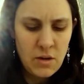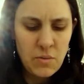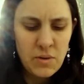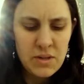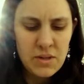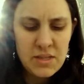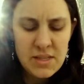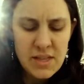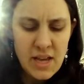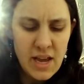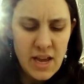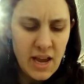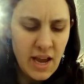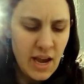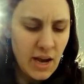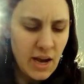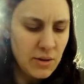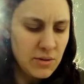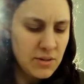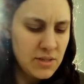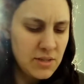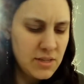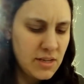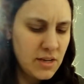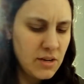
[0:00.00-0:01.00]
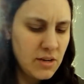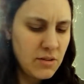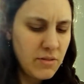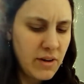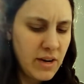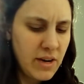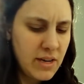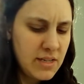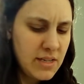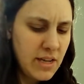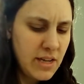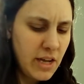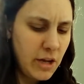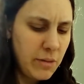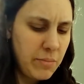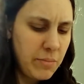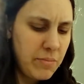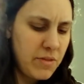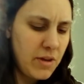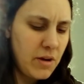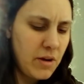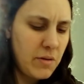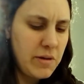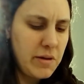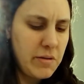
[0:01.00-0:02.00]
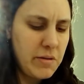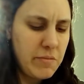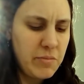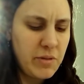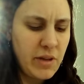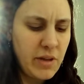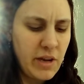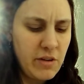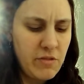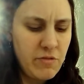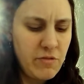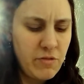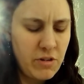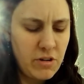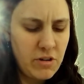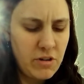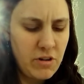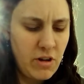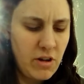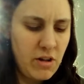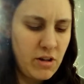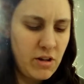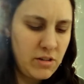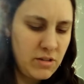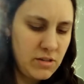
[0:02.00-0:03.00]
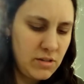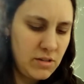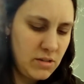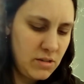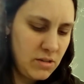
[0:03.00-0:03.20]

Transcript: What's that housing rent help that we applied for called?